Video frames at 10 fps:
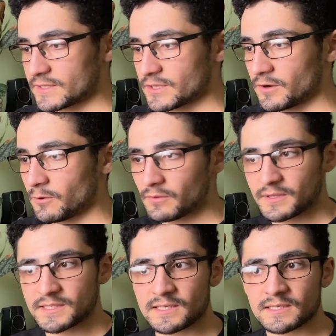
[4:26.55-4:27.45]
So all
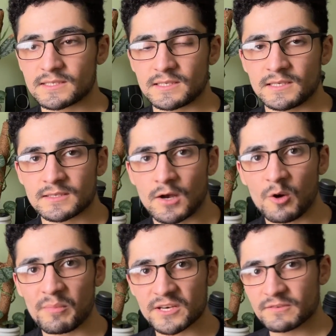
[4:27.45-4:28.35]
this is a
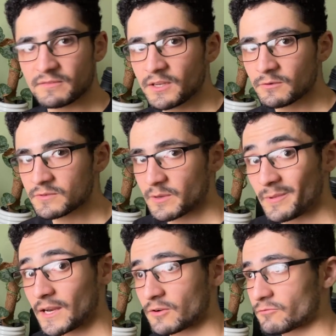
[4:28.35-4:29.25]
whole bunch of needles that
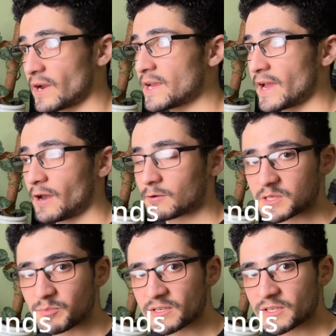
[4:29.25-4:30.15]
we're going to rake our
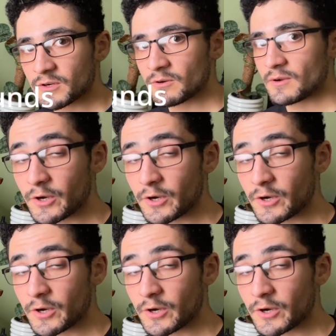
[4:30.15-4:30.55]
espresso